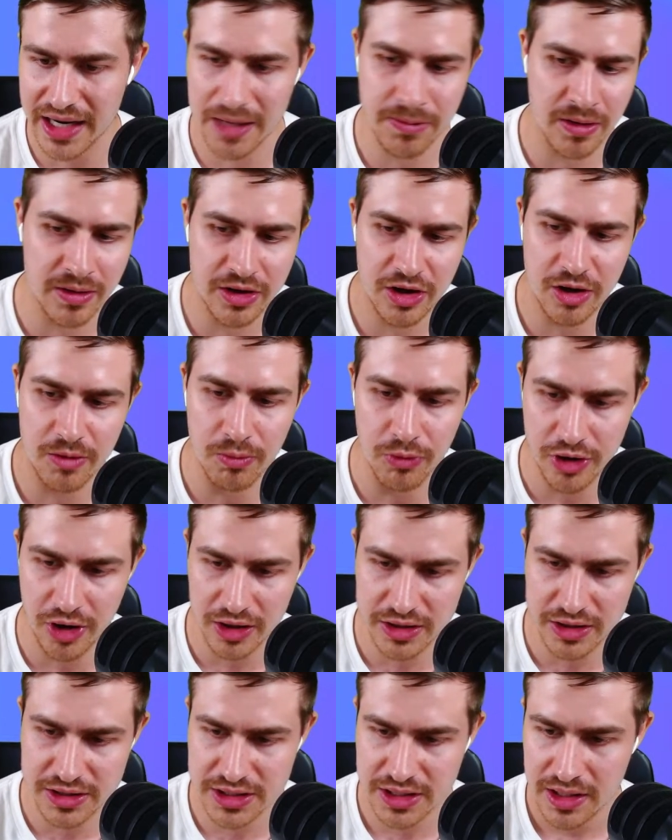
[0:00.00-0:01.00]
I'd probably go
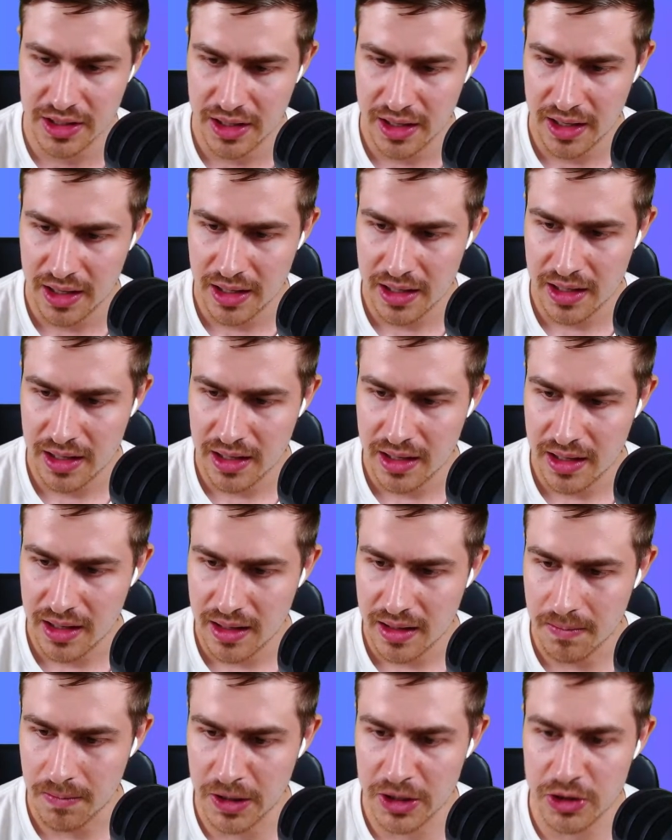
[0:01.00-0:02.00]
Munoz.
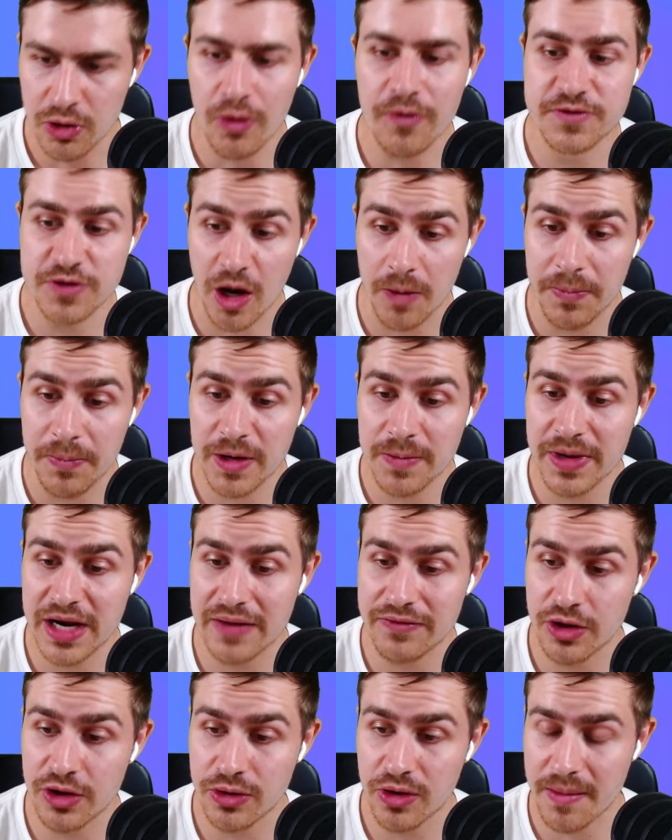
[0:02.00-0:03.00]
Bit off topic, but
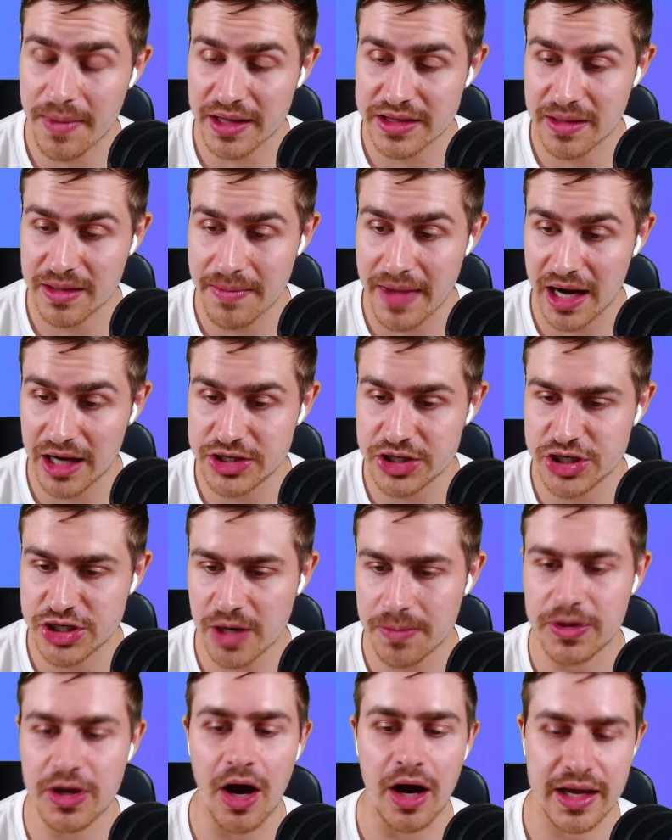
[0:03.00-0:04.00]
have you thought about the manager
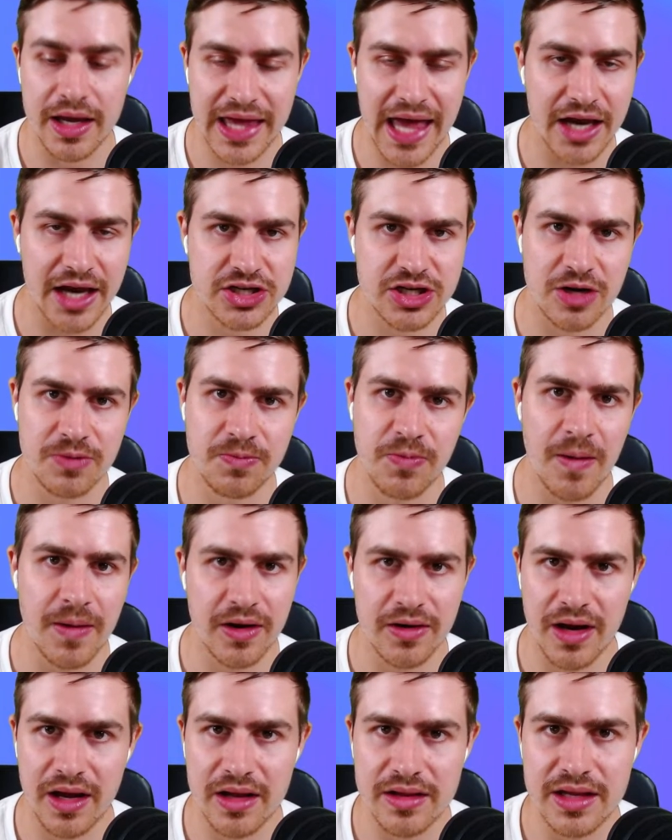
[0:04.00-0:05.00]
chip? Yeah, cash. So probably
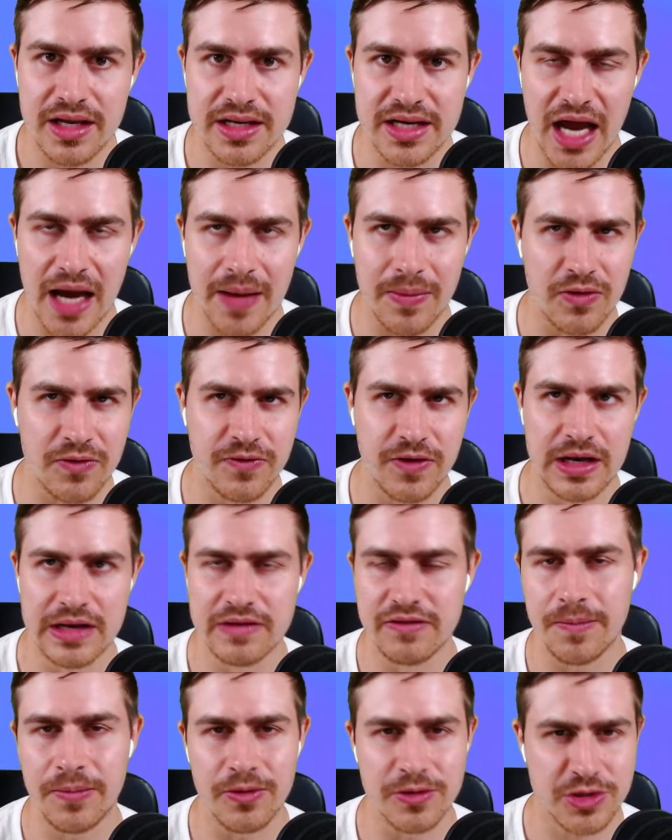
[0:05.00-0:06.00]
around the double for
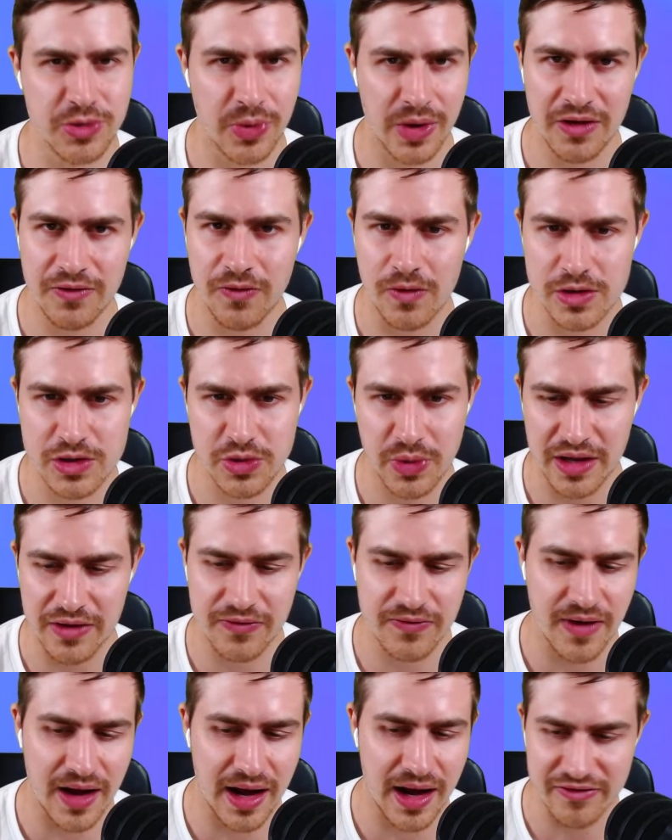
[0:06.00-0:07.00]
Liverpool
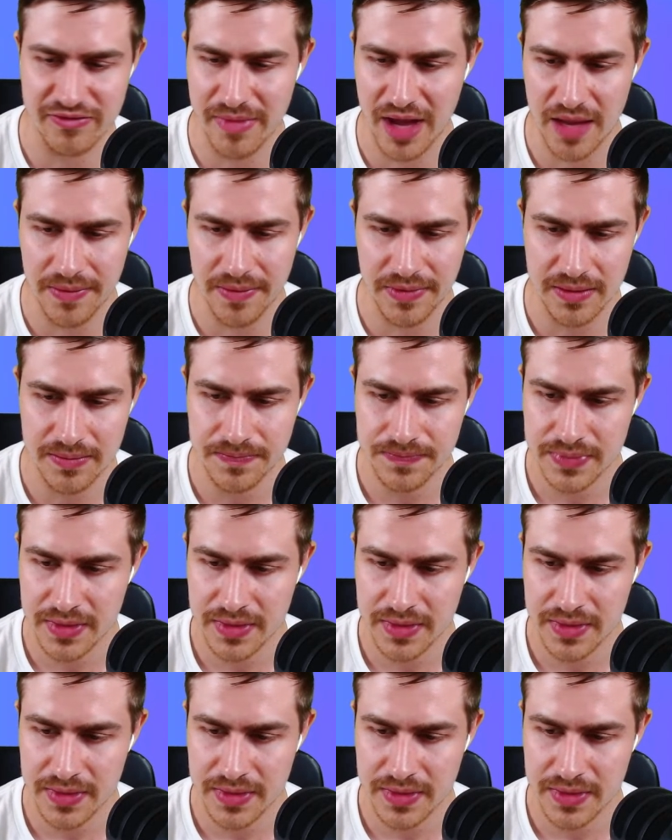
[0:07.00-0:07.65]
24-25 maybe.